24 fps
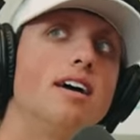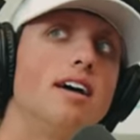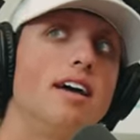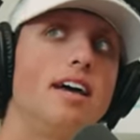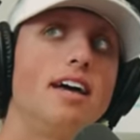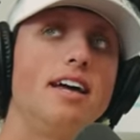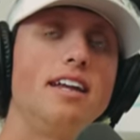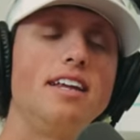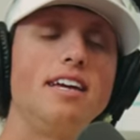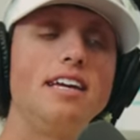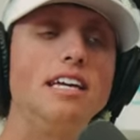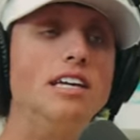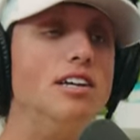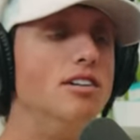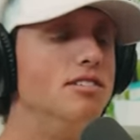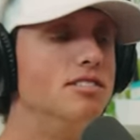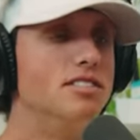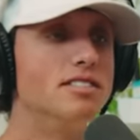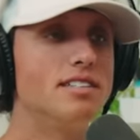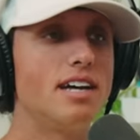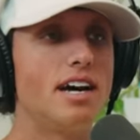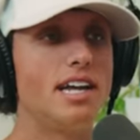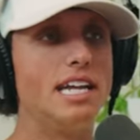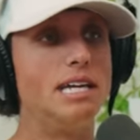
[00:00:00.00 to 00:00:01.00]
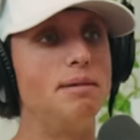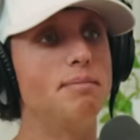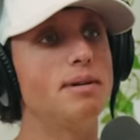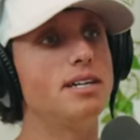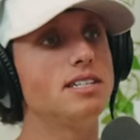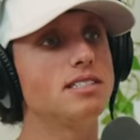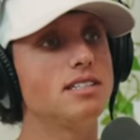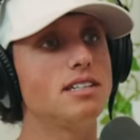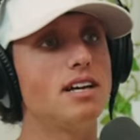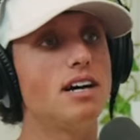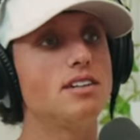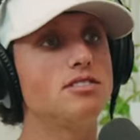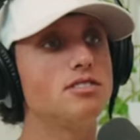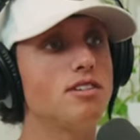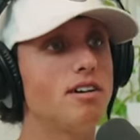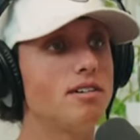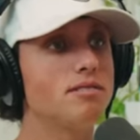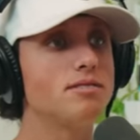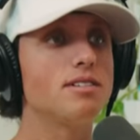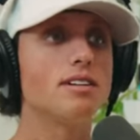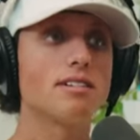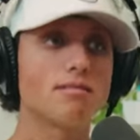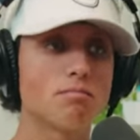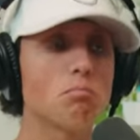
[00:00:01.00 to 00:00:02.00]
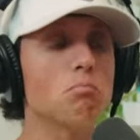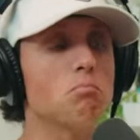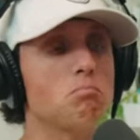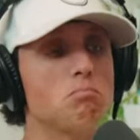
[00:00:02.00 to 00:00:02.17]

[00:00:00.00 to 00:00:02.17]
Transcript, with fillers: and he uses that and he makes a lot. So I was like,